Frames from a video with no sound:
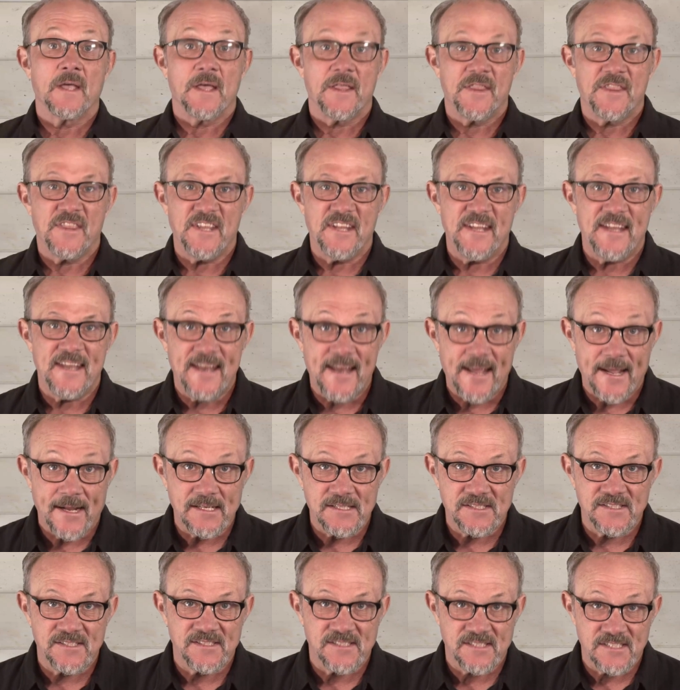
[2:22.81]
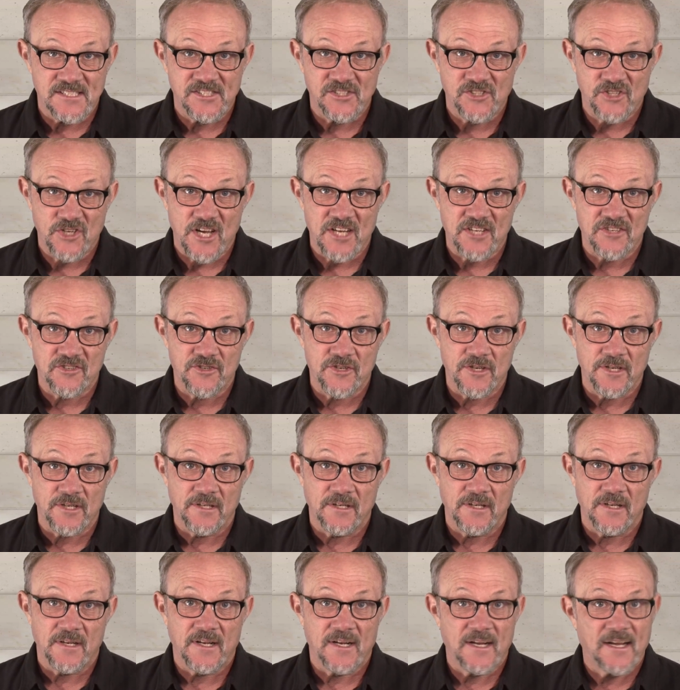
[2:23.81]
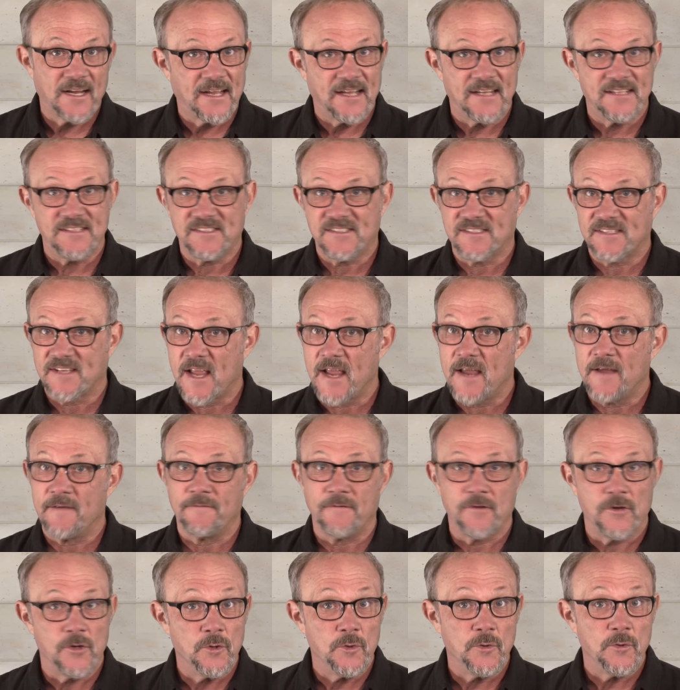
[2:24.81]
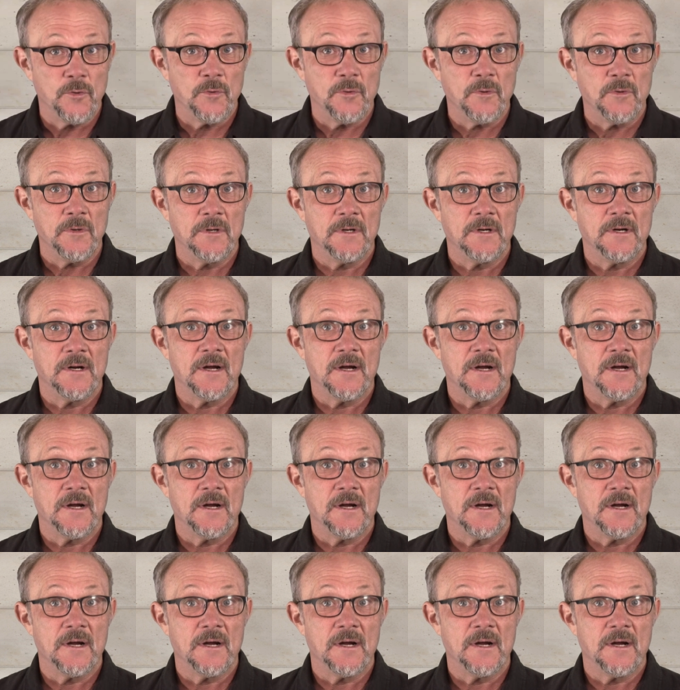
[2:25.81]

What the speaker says: The next suggestion can save you